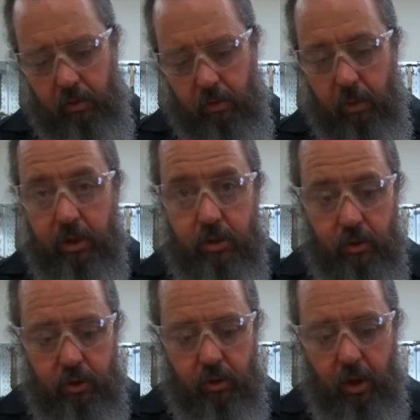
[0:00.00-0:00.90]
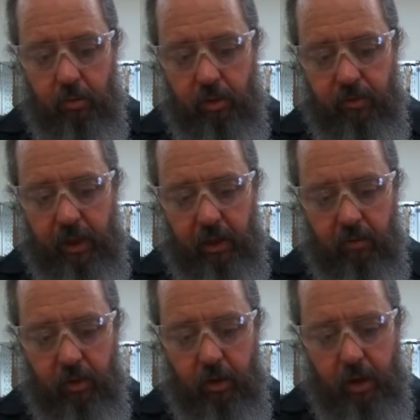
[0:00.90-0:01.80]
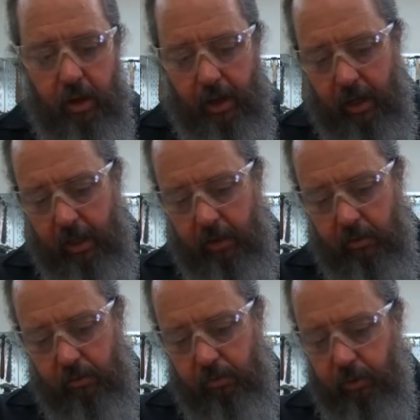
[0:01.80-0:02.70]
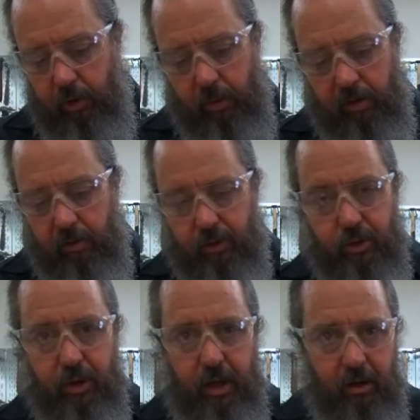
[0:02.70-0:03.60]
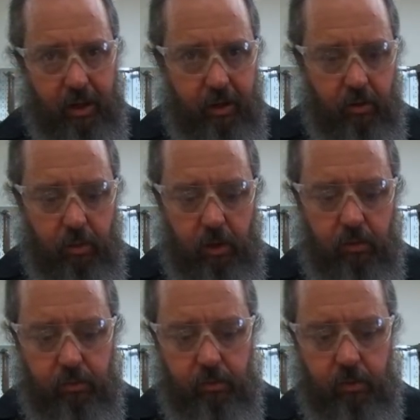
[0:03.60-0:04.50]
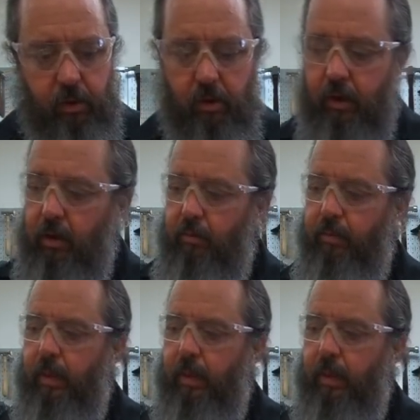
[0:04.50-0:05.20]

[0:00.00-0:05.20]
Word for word: to make sure that you're not above that level. I like putting my solution kind of like in the middle. All right.